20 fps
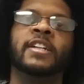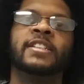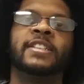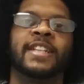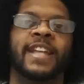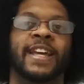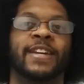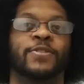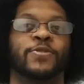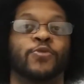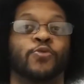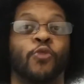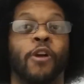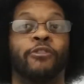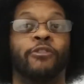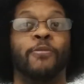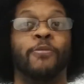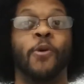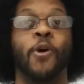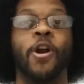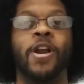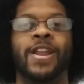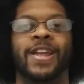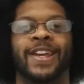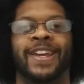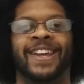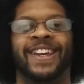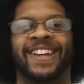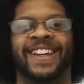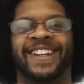Today is a rough
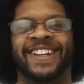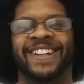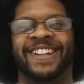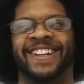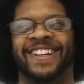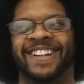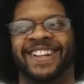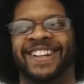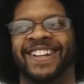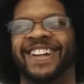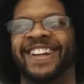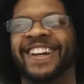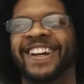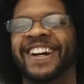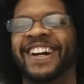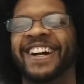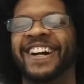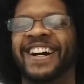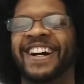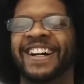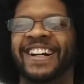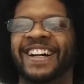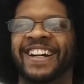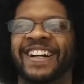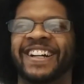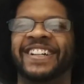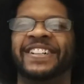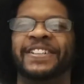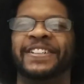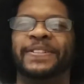morning.
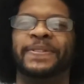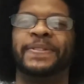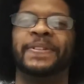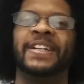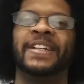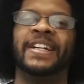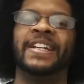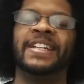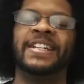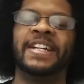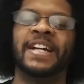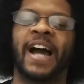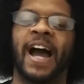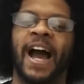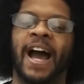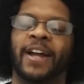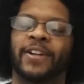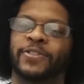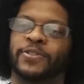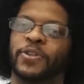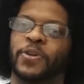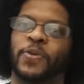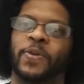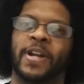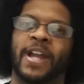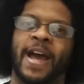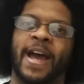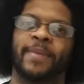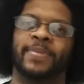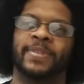I don't know
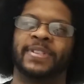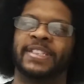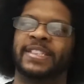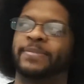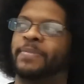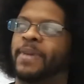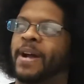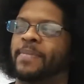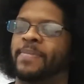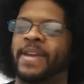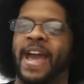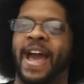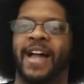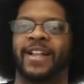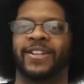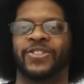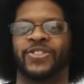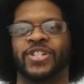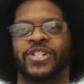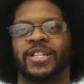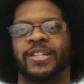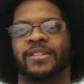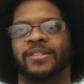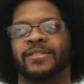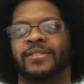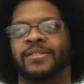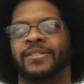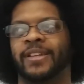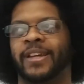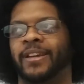what happened. It might be
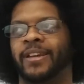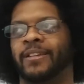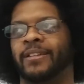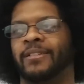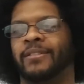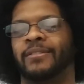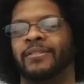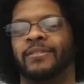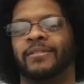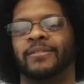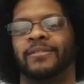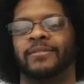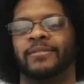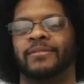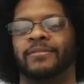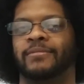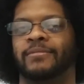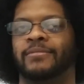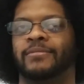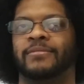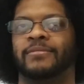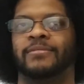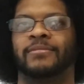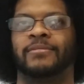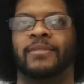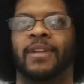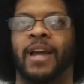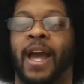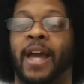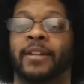allergies.
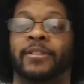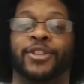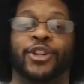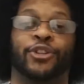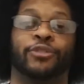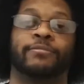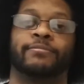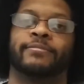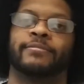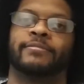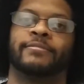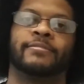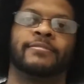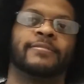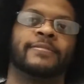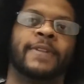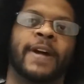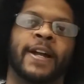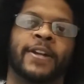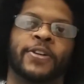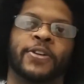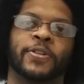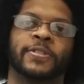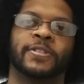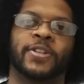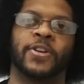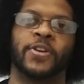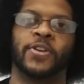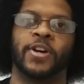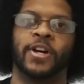I don't know. I don't know
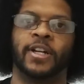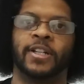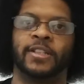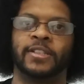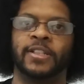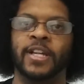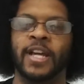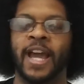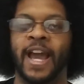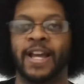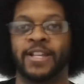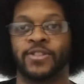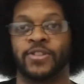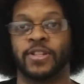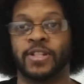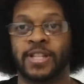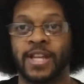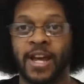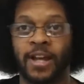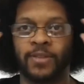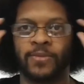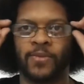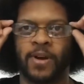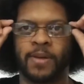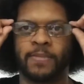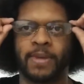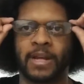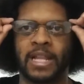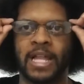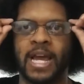what's going on. As you can tell, I'm
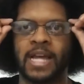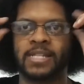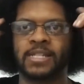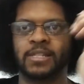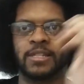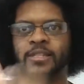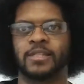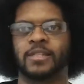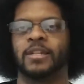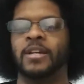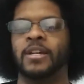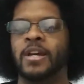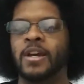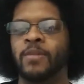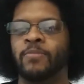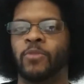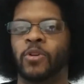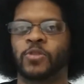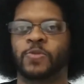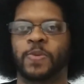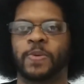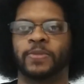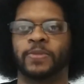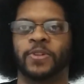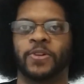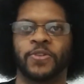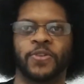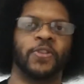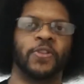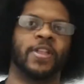wearing my glasses. Most people
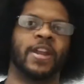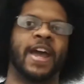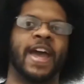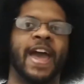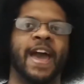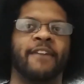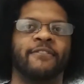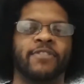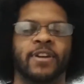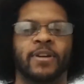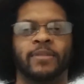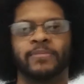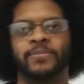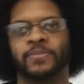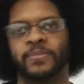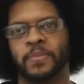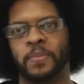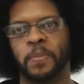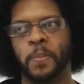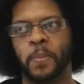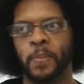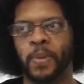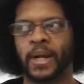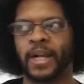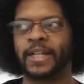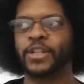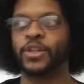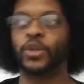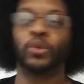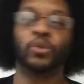don't know that I have them, but
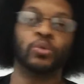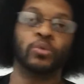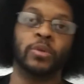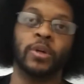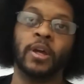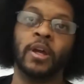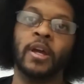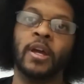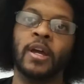I do.